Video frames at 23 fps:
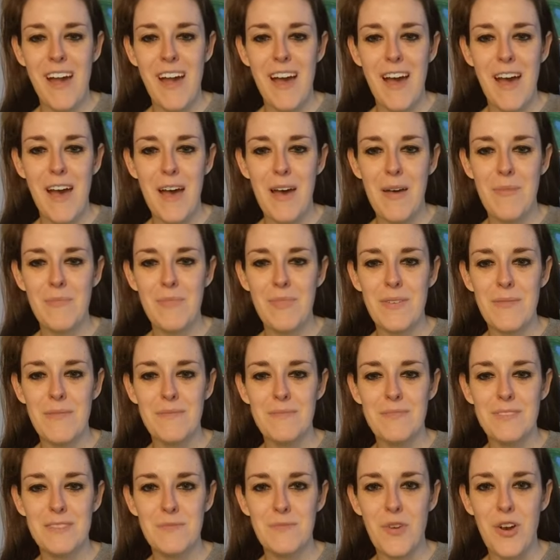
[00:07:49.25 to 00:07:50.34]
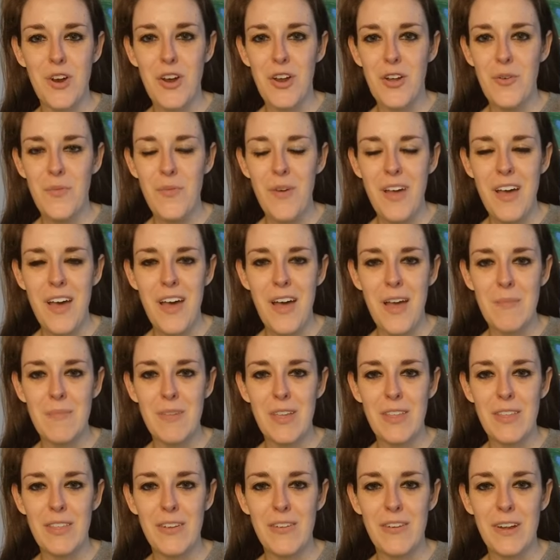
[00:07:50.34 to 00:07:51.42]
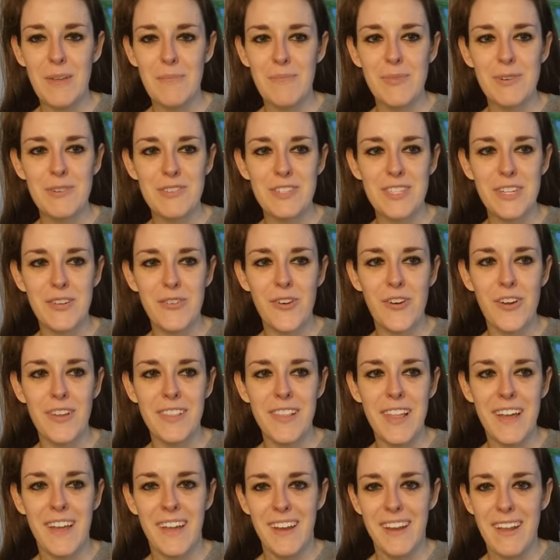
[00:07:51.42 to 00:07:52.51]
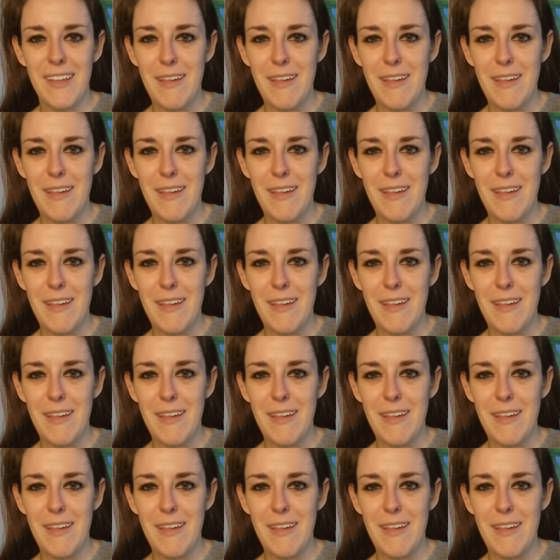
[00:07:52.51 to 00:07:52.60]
tomorrow, either in person or online.